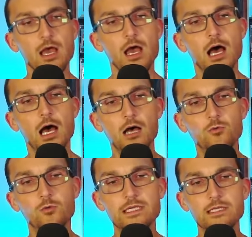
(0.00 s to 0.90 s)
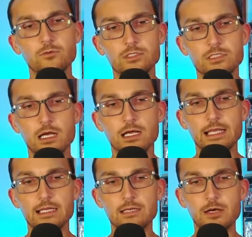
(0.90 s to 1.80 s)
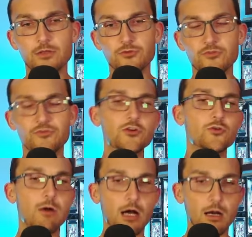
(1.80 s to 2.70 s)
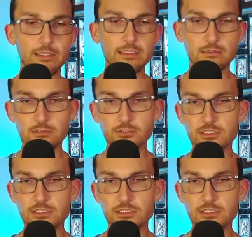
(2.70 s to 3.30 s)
We were talking about the review bombing, so just